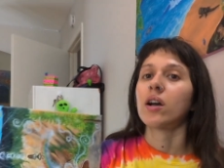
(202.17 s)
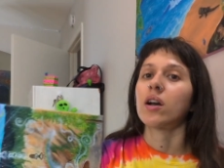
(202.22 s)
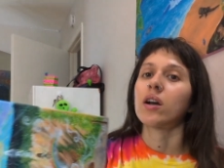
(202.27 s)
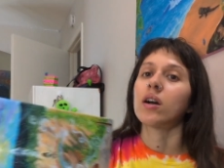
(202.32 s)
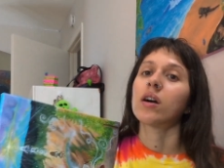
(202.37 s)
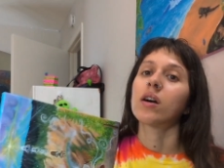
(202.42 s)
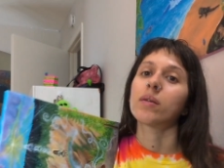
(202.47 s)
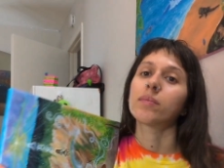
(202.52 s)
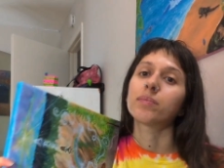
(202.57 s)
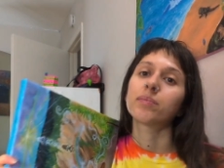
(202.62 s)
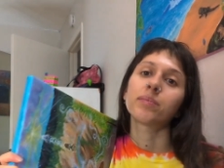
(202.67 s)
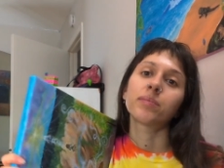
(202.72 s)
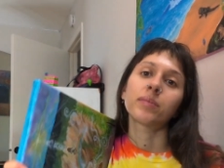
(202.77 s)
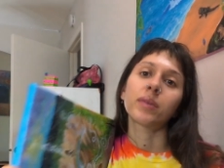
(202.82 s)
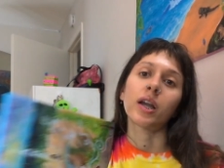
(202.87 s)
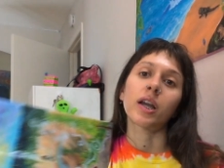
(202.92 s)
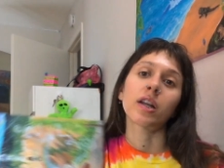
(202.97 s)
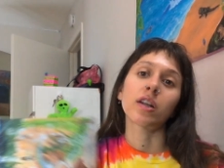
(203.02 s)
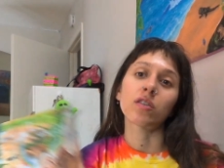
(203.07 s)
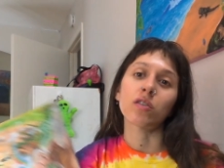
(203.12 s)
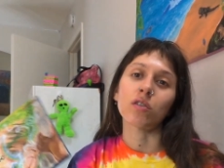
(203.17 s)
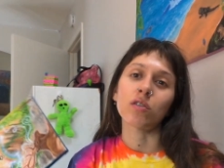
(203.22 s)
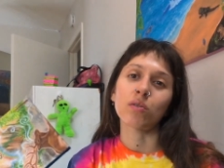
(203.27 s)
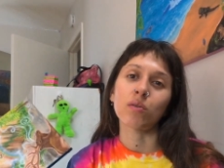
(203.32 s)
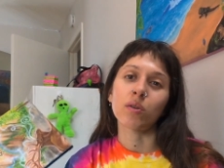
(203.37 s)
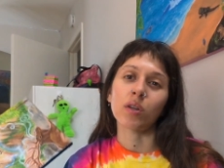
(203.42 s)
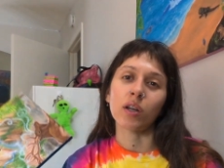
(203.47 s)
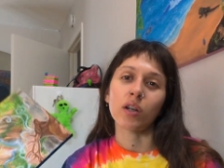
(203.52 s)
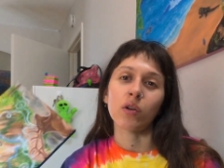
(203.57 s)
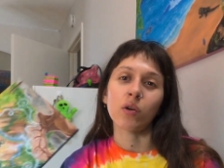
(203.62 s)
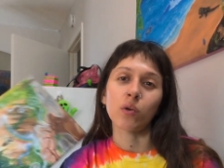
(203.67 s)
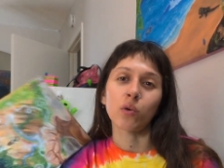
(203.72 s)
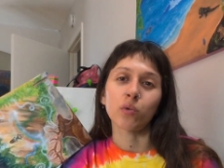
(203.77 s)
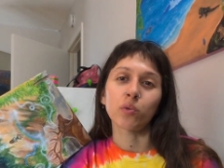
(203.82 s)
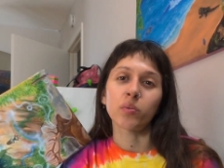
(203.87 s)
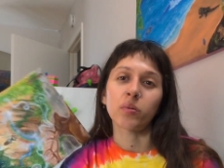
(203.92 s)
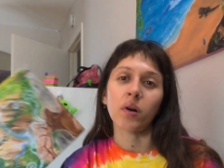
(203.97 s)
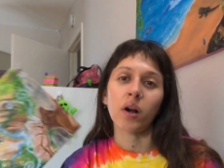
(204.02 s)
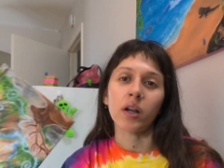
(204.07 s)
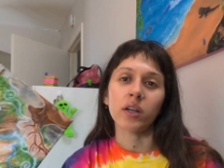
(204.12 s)
And it's also on like
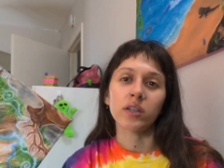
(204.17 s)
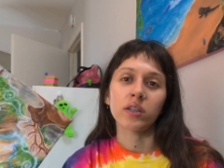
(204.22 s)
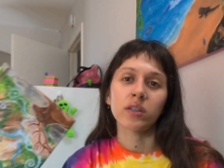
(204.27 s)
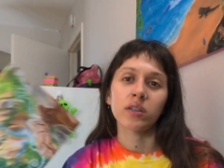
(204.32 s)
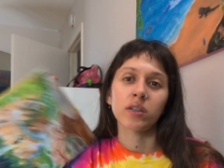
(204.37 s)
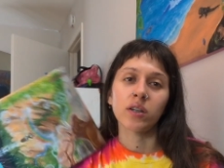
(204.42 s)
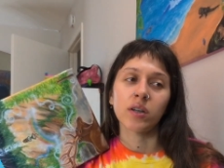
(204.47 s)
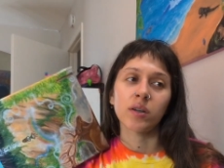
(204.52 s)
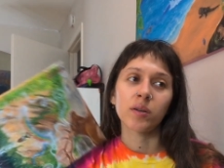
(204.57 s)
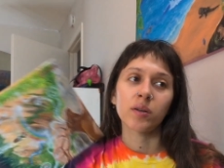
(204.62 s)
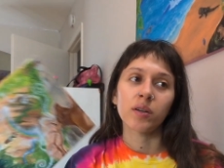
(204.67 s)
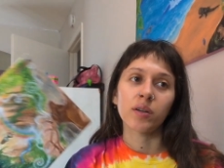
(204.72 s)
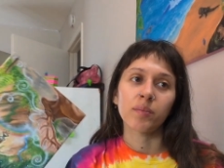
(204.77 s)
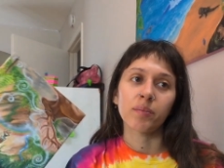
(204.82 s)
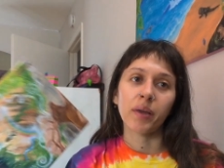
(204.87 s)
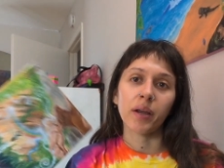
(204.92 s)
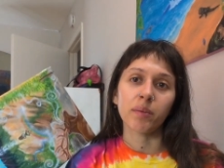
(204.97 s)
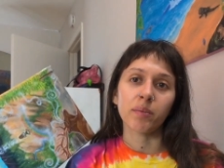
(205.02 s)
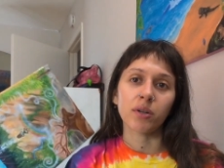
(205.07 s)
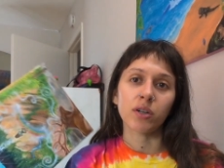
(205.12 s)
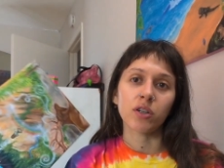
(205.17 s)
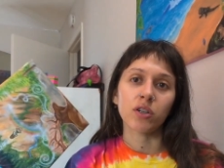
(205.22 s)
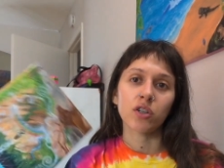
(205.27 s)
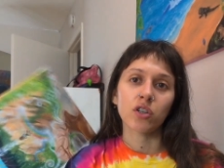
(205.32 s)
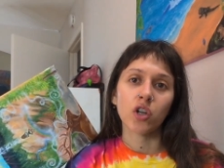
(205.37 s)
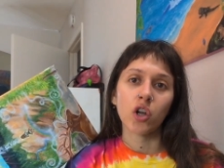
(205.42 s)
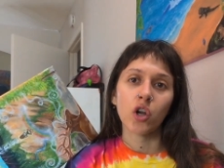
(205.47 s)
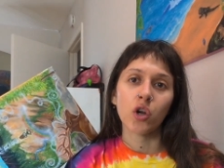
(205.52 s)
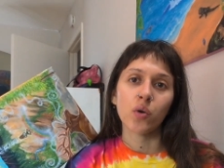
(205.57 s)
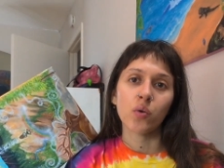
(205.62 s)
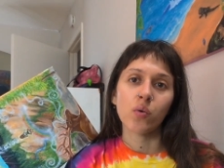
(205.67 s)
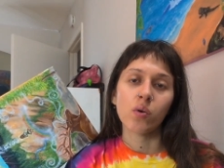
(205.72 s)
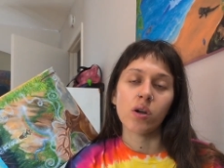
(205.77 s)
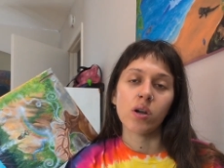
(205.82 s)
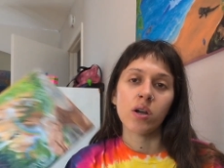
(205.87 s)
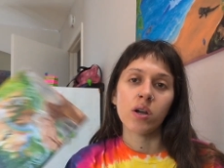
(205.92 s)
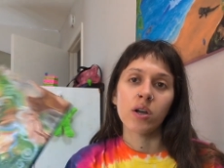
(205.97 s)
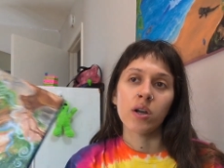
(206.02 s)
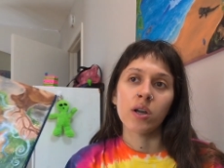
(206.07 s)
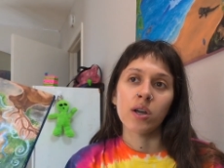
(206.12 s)
cold pressed paper, so
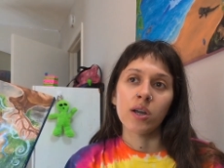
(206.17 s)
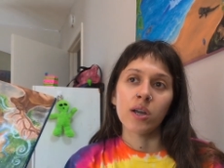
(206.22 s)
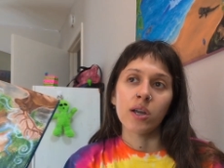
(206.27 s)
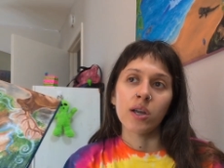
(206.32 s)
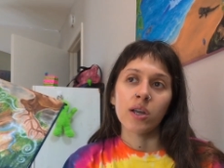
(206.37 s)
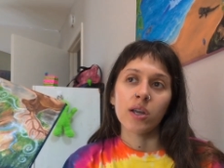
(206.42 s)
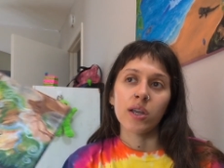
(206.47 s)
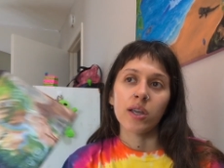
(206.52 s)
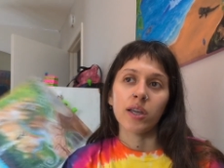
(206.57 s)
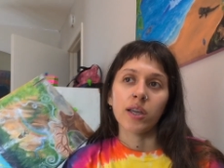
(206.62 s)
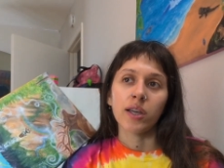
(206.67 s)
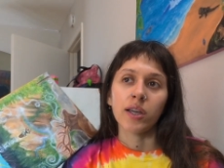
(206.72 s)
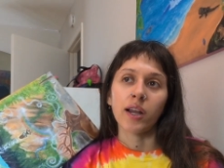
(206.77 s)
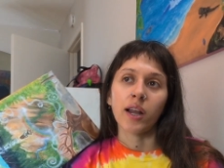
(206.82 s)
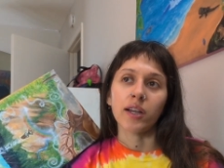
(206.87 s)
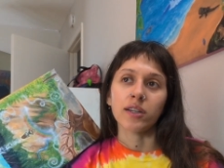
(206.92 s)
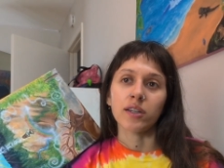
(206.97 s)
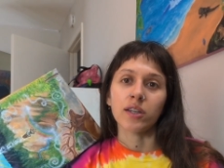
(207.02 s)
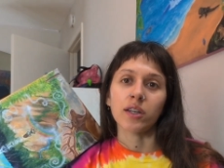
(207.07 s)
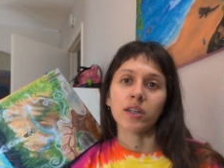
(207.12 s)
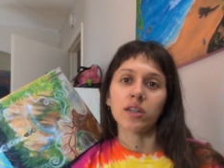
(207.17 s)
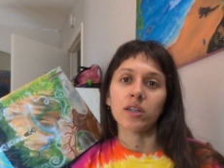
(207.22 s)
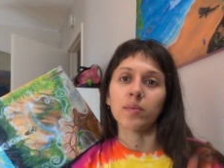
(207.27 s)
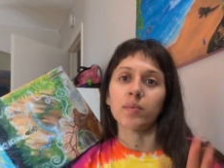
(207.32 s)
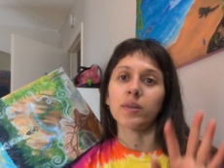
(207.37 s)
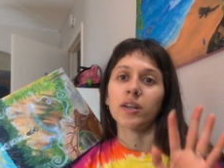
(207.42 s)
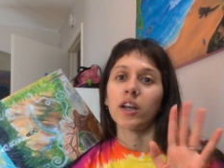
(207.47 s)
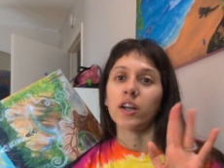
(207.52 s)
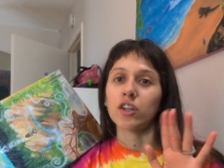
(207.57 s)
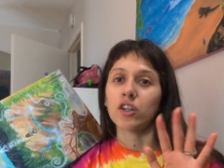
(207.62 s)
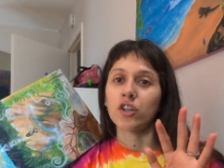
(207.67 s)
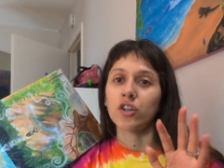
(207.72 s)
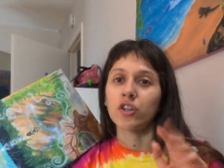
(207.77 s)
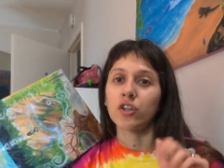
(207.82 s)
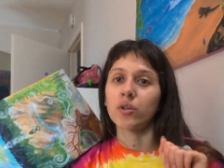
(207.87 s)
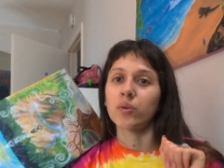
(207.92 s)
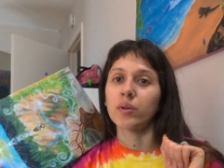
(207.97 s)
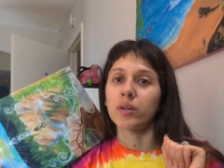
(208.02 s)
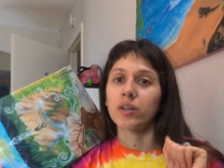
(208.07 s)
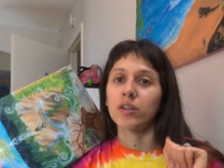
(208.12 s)
it has like some texture
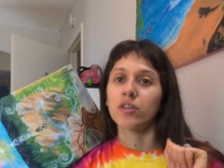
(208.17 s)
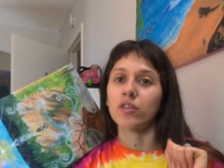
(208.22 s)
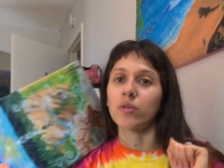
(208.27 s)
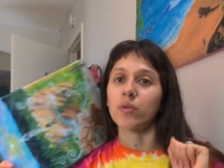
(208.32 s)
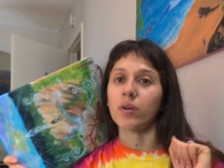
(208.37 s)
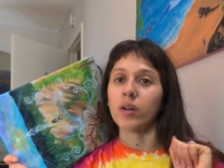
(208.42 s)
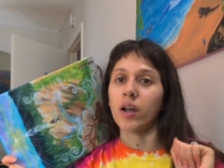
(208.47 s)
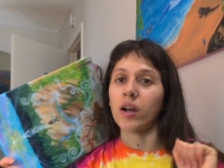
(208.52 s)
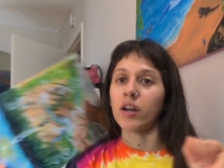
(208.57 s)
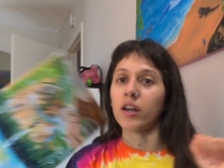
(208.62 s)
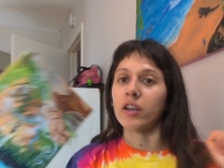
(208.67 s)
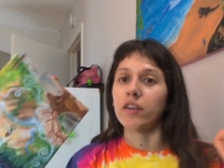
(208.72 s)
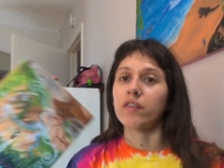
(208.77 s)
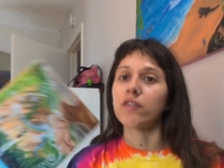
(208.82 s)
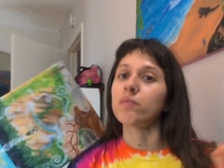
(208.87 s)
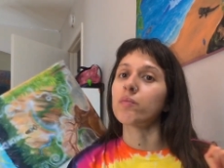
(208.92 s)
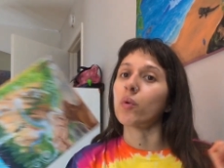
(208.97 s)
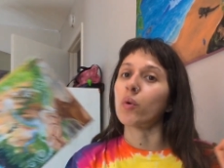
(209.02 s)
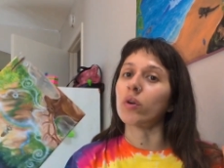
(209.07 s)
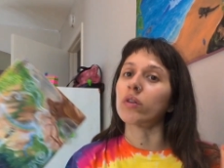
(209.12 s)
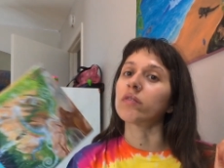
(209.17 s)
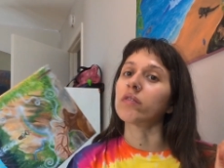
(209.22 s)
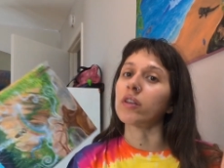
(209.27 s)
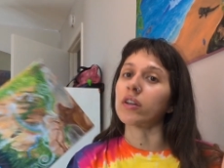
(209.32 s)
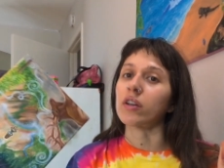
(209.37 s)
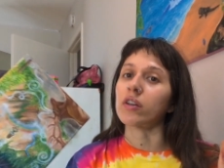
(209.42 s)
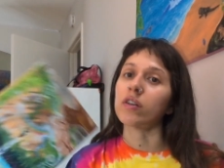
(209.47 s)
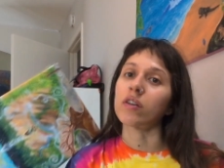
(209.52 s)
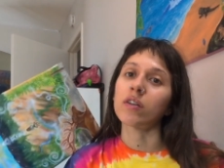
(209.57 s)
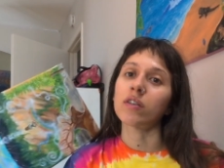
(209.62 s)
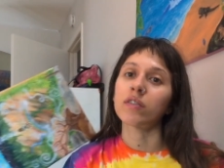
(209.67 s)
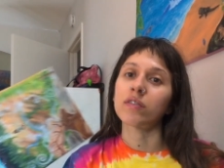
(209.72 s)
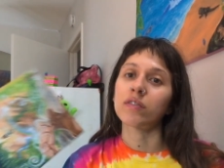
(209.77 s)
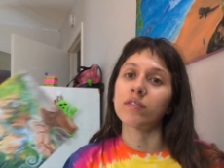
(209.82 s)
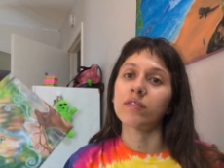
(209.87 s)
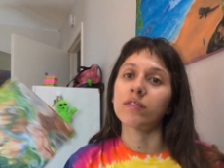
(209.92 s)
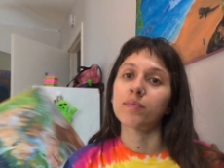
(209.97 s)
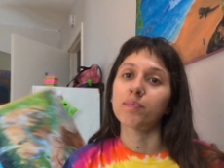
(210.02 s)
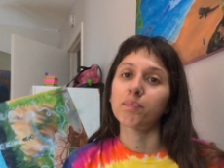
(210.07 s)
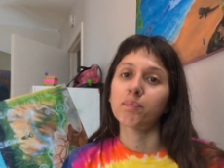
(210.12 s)
to it, so it kind of gives more of like a
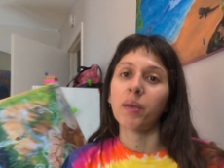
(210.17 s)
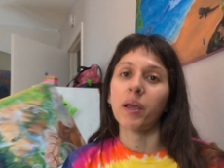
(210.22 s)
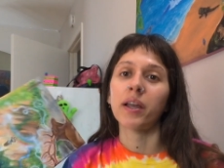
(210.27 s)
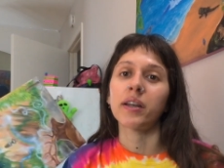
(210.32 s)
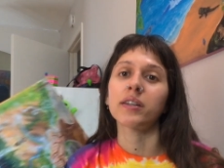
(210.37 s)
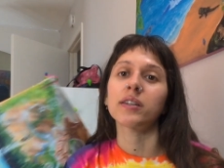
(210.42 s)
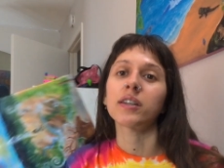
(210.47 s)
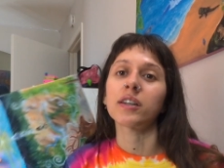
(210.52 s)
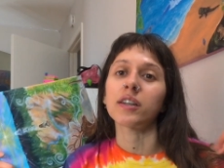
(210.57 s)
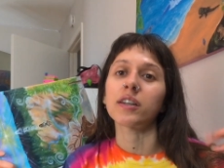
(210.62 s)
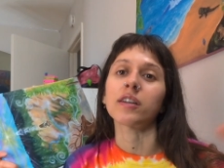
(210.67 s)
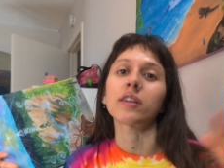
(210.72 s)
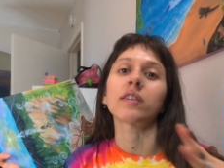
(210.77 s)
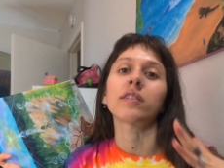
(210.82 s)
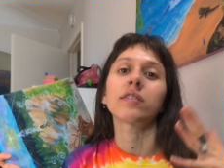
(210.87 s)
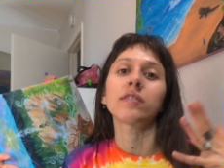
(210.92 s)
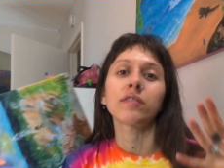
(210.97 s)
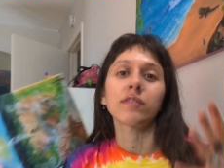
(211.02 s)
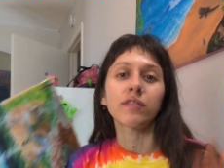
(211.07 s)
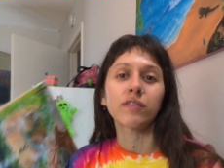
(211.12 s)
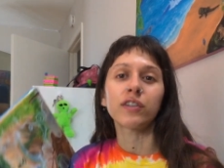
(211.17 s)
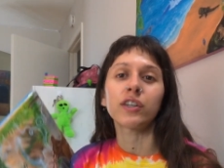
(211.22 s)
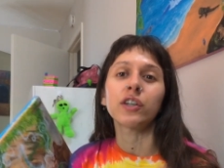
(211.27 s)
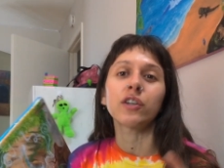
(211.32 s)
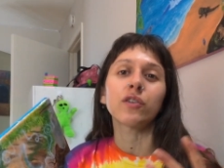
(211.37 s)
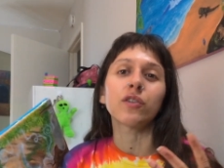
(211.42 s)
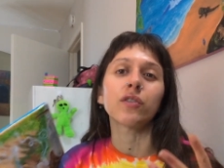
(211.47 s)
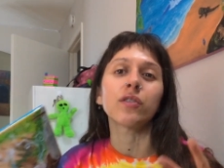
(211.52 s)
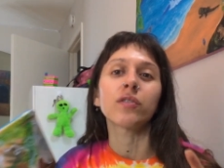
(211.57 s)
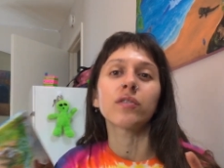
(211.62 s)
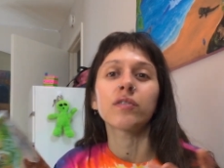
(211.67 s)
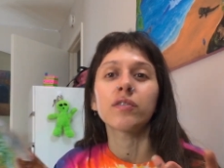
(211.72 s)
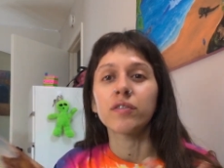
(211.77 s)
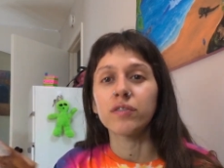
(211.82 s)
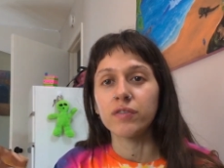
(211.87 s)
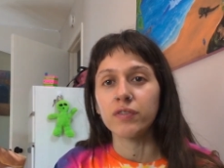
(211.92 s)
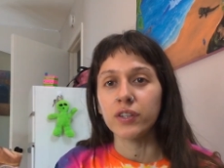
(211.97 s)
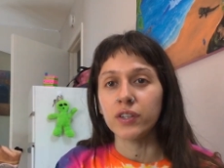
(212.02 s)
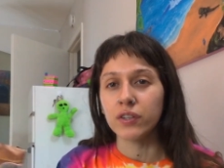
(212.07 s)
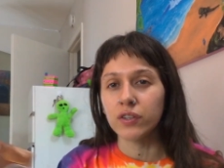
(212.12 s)
painting real
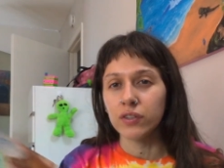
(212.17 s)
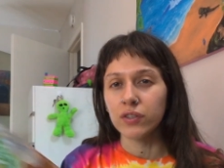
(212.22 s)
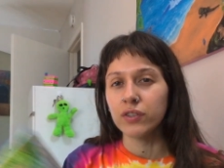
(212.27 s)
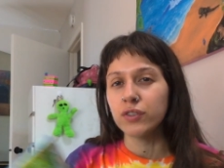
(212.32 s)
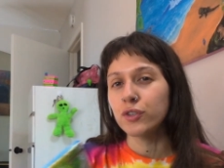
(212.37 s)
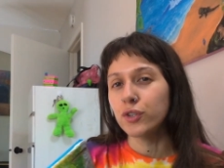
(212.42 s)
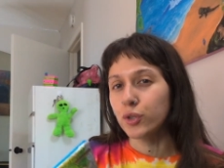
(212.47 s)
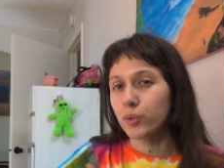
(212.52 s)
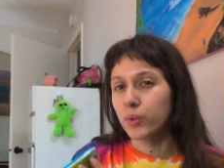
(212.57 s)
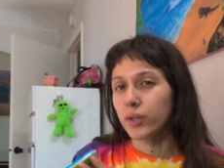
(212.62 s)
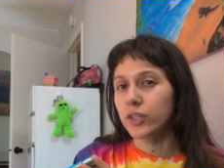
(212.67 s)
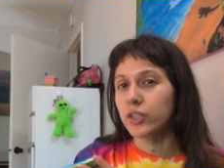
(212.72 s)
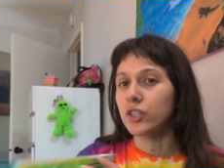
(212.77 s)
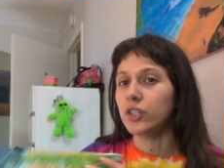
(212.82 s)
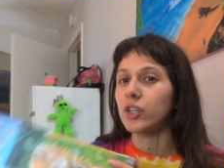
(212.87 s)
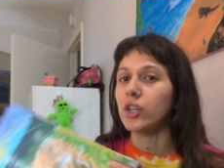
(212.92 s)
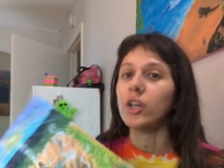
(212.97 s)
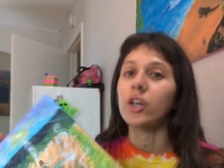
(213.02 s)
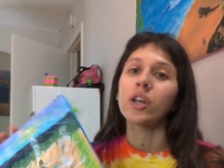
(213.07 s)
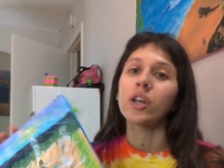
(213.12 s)
feel to it.